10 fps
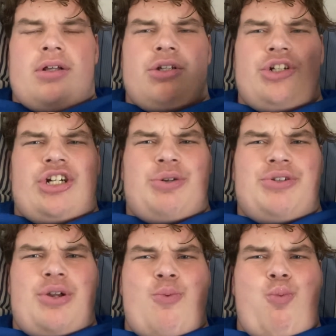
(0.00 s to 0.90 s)

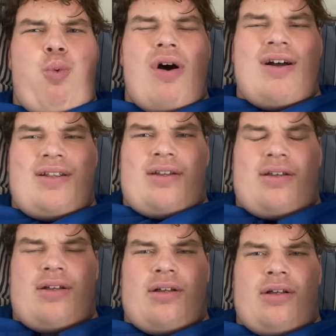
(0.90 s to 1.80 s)
Chelsea 1,
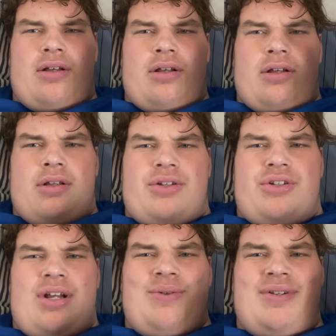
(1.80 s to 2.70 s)

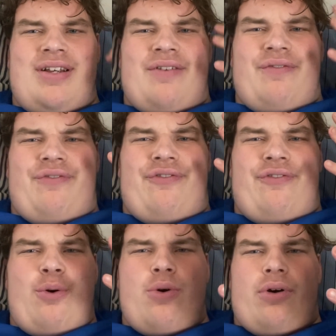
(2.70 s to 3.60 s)
Celtic
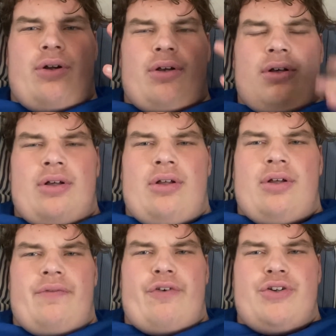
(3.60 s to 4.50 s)
4.
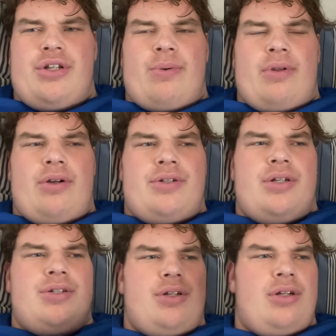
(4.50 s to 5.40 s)
First thing we learned
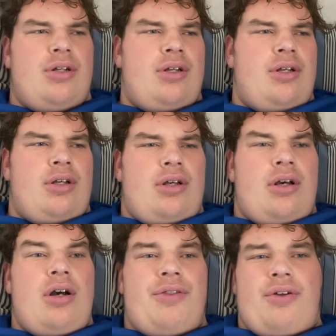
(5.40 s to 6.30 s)
is,
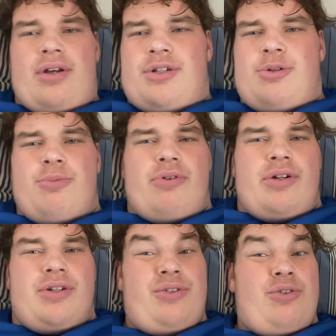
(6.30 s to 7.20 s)
I thought Enzo
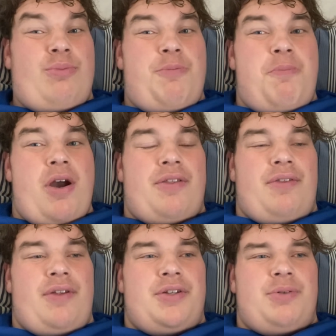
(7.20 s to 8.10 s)
Maresca was going to be better
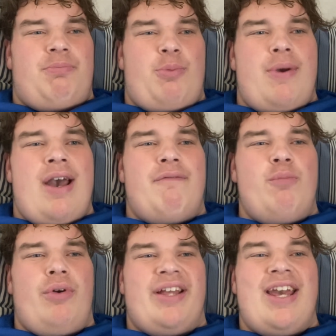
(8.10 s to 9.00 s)
than this, but we haven't
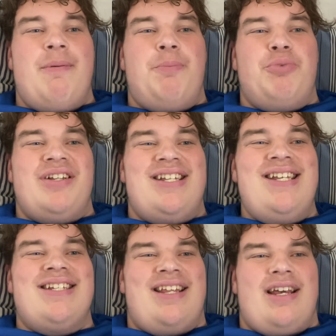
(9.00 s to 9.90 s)
won a game in
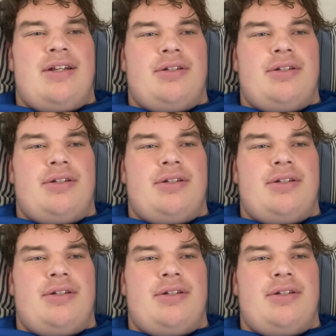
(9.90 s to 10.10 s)
preseason yet.